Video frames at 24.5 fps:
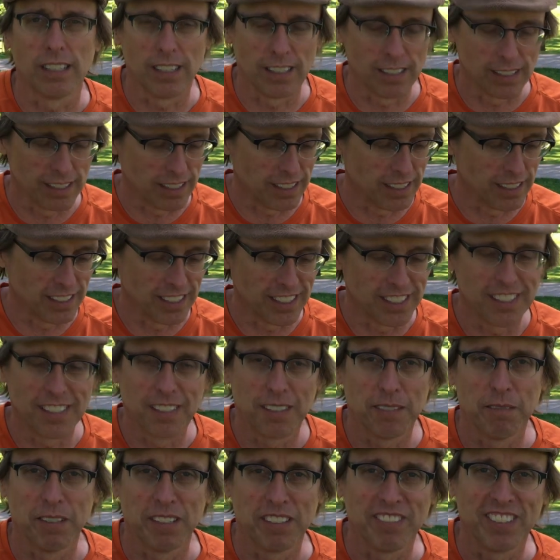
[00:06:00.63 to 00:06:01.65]

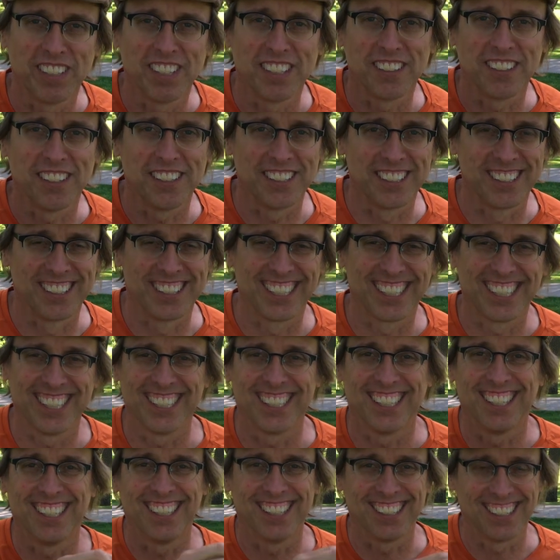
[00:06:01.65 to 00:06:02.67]
and my fingernails get
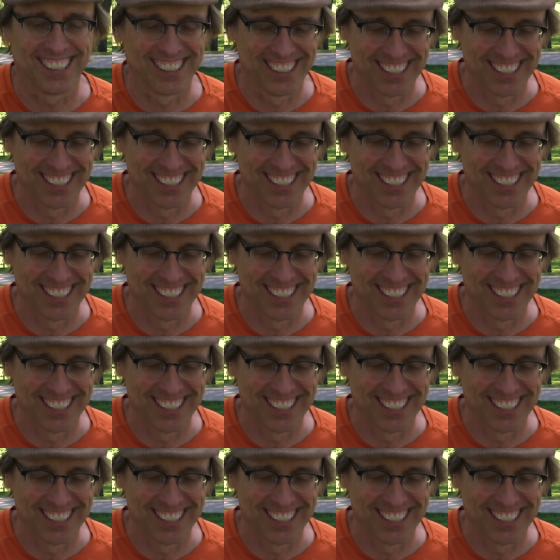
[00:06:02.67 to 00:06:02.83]
hot.